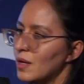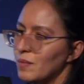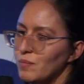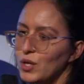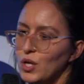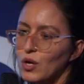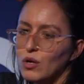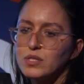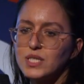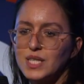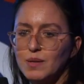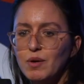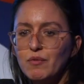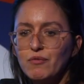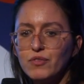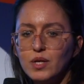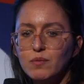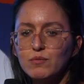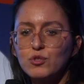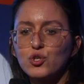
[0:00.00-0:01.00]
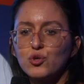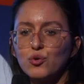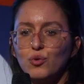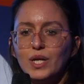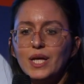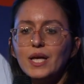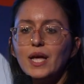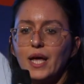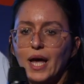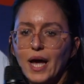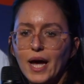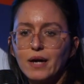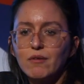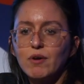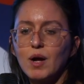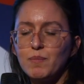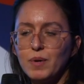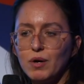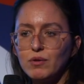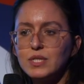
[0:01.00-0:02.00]
because some of them truly care
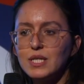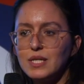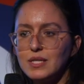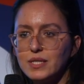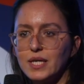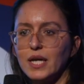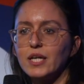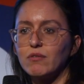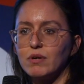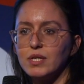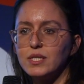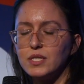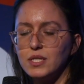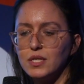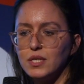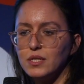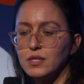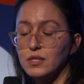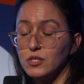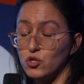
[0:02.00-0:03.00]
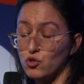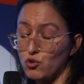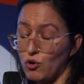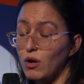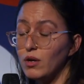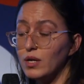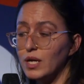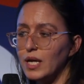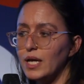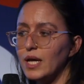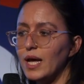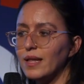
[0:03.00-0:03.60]
about integrity strongly,